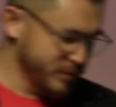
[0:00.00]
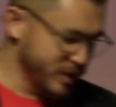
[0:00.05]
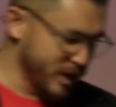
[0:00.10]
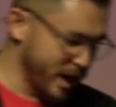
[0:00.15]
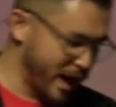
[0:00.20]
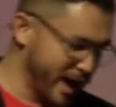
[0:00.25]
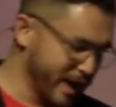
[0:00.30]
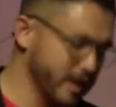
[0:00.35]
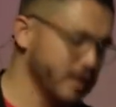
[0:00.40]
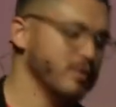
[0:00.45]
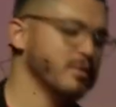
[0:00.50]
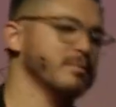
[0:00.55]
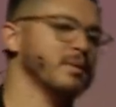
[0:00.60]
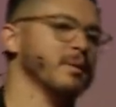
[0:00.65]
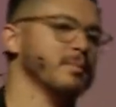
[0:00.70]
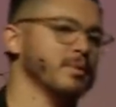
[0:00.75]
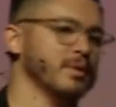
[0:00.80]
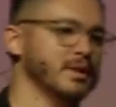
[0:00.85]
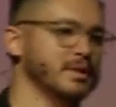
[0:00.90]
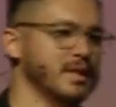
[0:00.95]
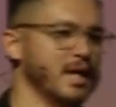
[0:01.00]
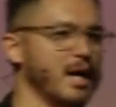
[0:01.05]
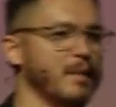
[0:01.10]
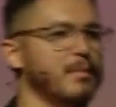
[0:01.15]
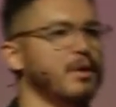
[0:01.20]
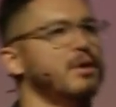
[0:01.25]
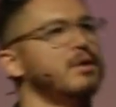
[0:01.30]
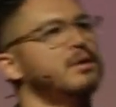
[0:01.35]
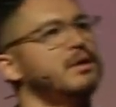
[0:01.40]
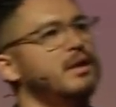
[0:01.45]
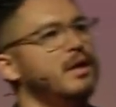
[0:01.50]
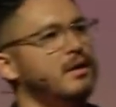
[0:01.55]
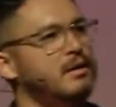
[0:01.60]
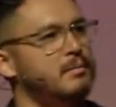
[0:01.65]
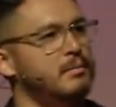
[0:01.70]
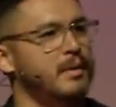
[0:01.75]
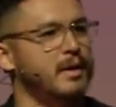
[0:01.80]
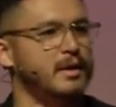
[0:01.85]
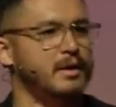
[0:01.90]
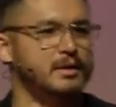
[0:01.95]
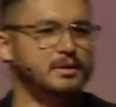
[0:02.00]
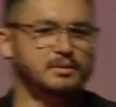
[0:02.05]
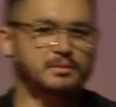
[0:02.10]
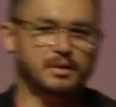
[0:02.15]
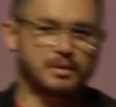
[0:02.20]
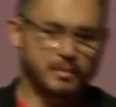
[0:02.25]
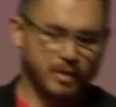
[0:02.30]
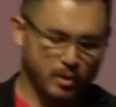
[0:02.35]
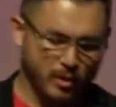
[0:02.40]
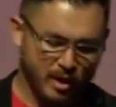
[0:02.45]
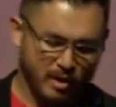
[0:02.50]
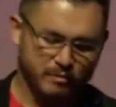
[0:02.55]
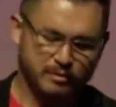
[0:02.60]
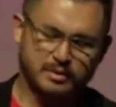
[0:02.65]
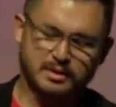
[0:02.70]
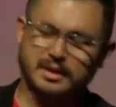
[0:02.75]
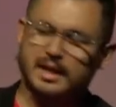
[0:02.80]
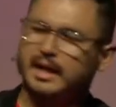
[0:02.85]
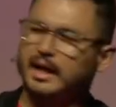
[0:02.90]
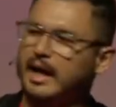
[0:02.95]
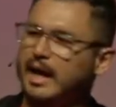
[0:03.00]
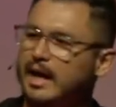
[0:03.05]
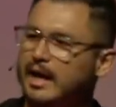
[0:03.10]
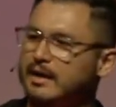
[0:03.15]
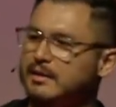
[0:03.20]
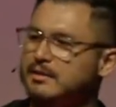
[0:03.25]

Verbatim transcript: I can remember a time early on in marriage, you know, my wife was like,